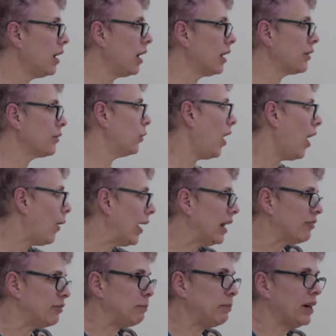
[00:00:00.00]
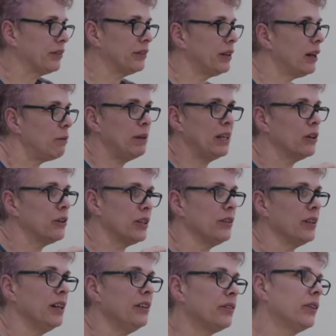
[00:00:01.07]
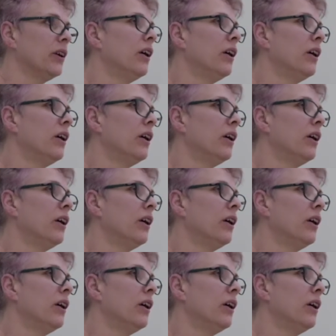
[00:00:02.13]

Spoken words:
and I thought, oh, I love a puzzle, I'll be good at this,